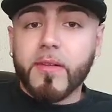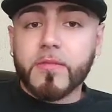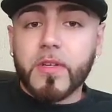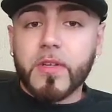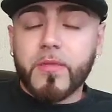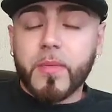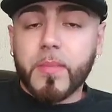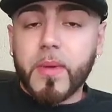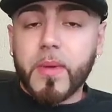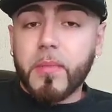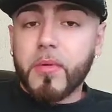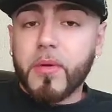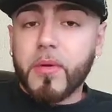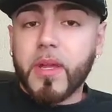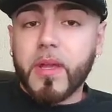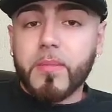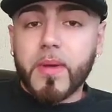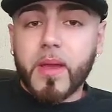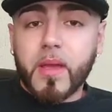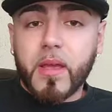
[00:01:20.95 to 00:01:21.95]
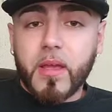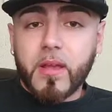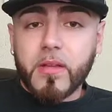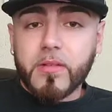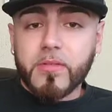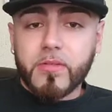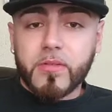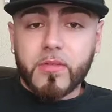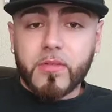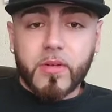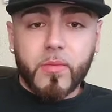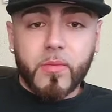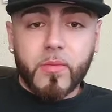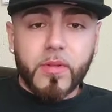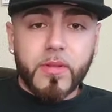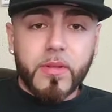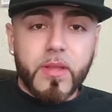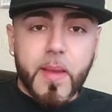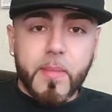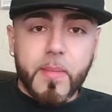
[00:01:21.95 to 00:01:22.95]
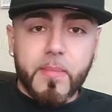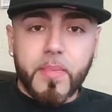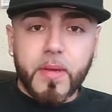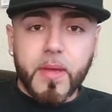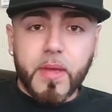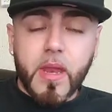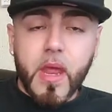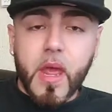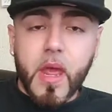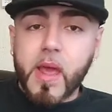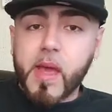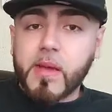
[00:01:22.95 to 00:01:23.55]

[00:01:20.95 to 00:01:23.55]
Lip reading: if I'm able to get my hands on it and win that bid,